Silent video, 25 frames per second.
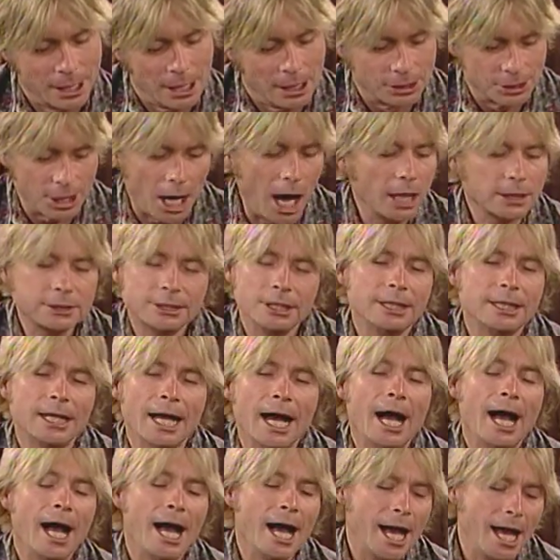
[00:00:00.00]
Talk to
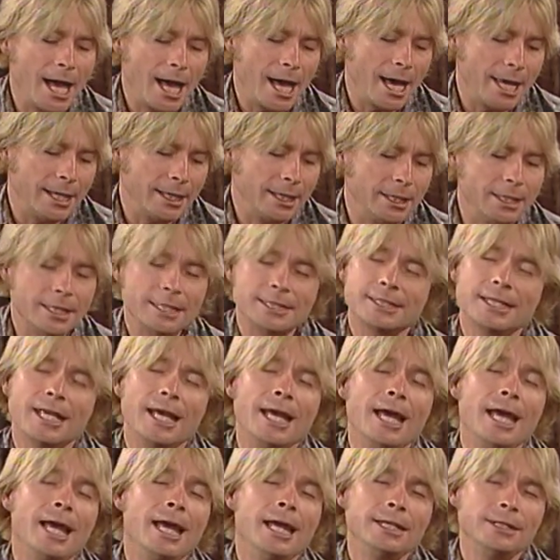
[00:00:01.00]
God and
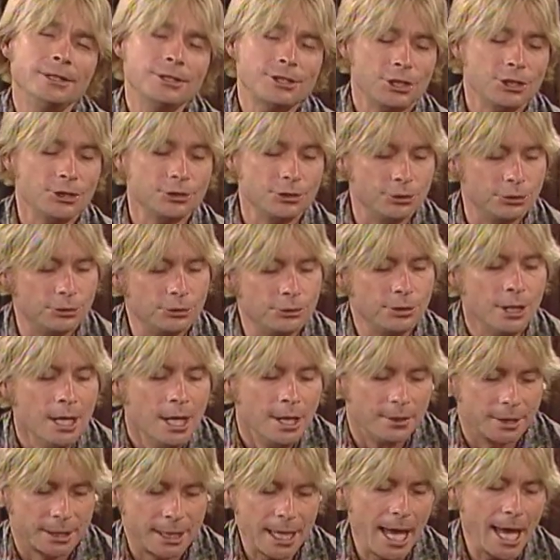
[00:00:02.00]
listen to
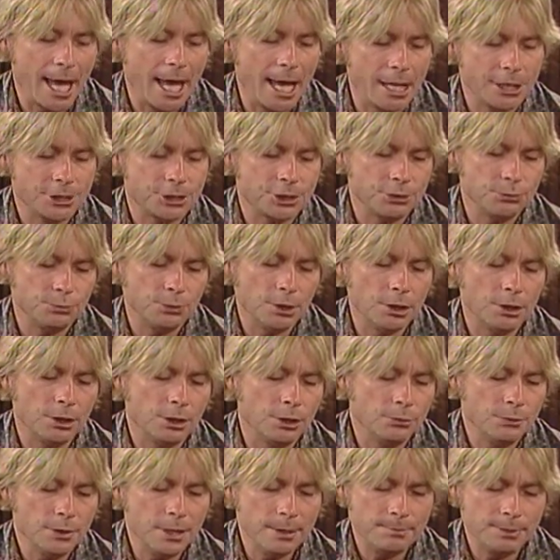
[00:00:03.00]

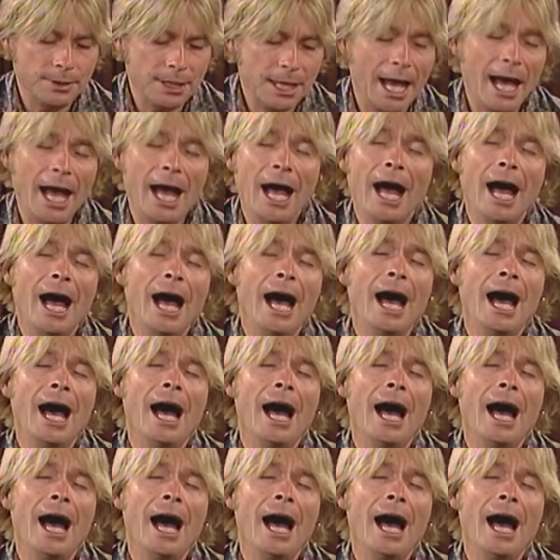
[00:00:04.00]
casual reply.